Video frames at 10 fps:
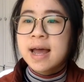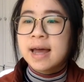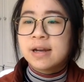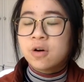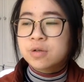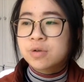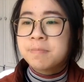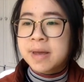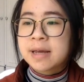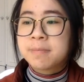And it also
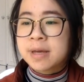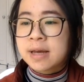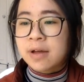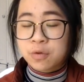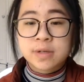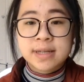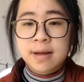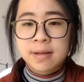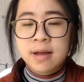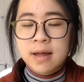made me
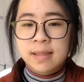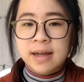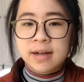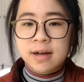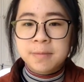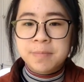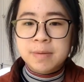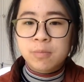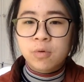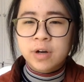understand, like,
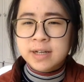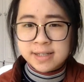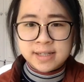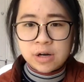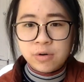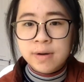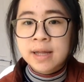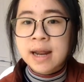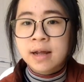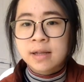be more
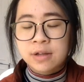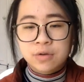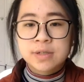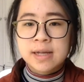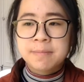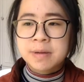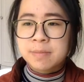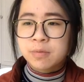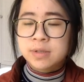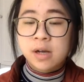considerate and understand
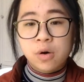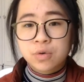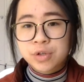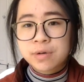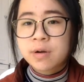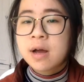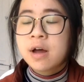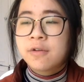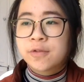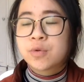people's culture
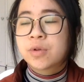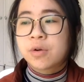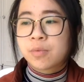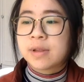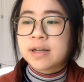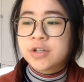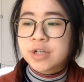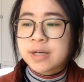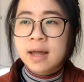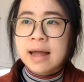through their
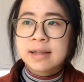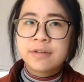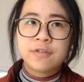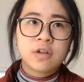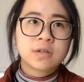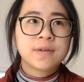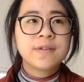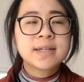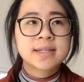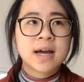religion. And the
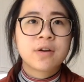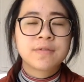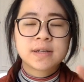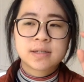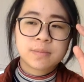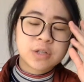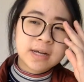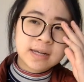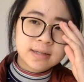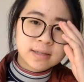philosophy side of this
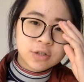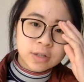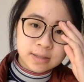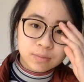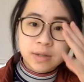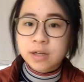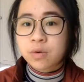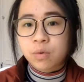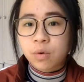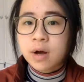subject is just really
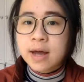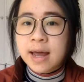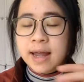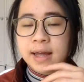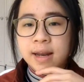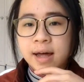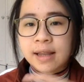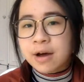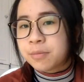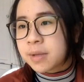cool. It
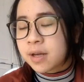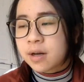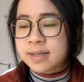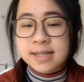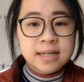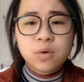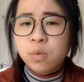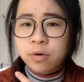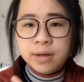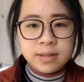allowed me to see the
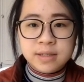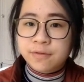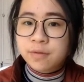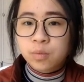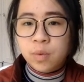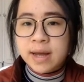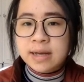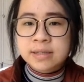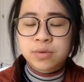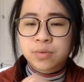world in different
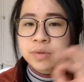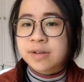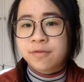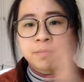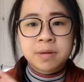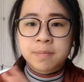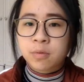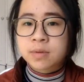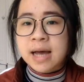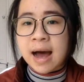ways, through different
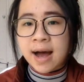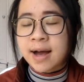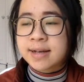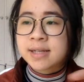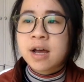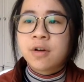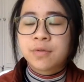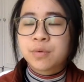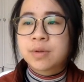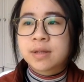people's eyes,
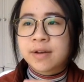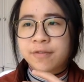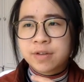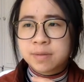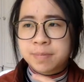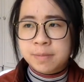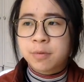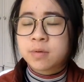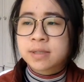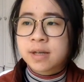through different
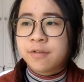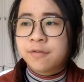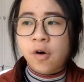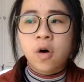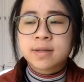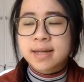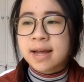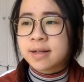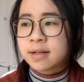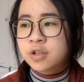people's thoughts,
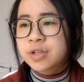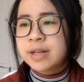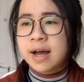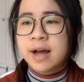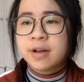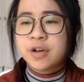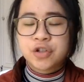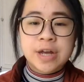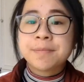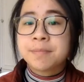and it just
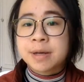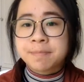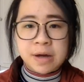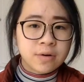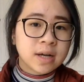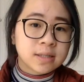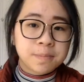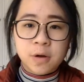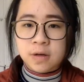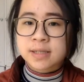shaped me better as a
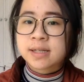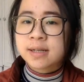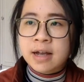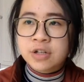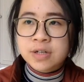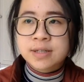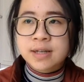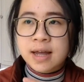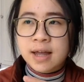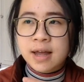person. It
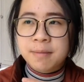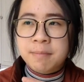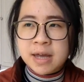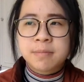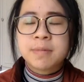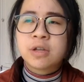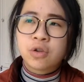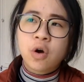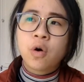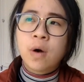just made me
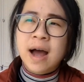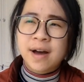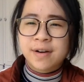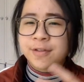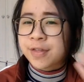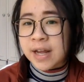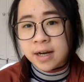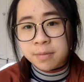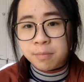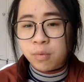know how to
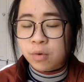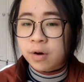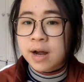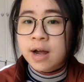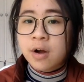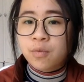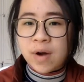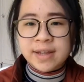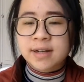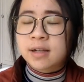think more
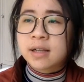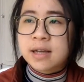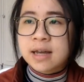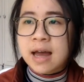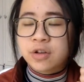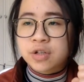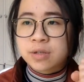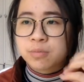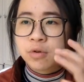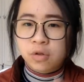radically and
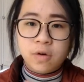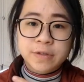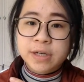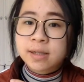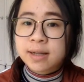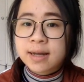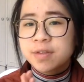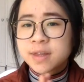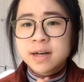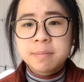just more logically.
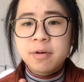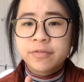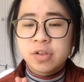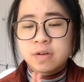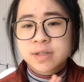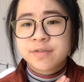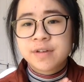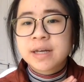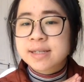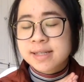The thing about
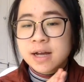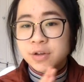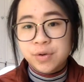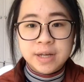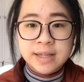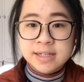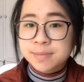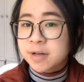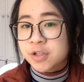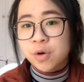philosophy is that you can
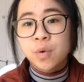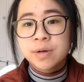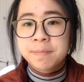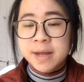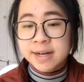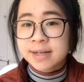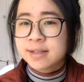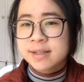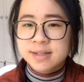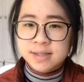express your own opinion
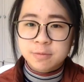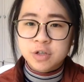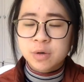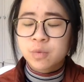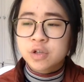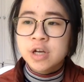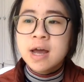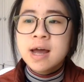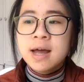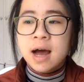in the subject, which
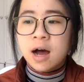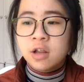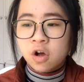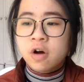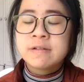a lot